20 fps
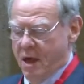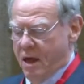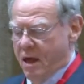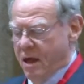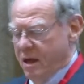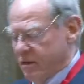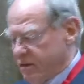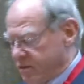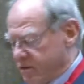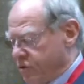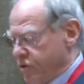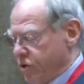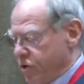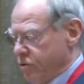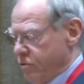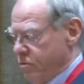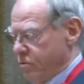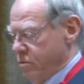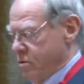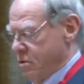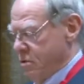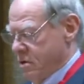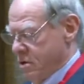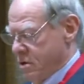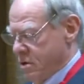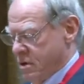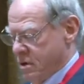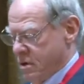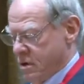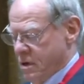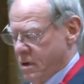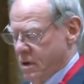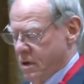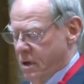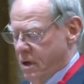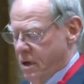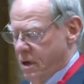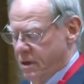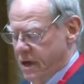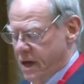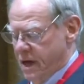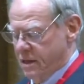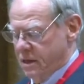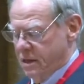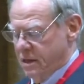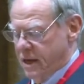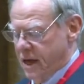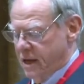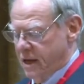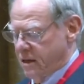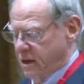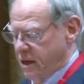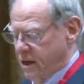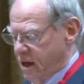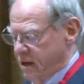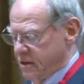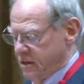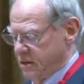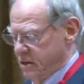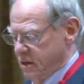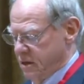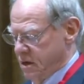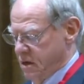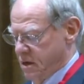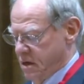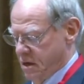It's true that in that case,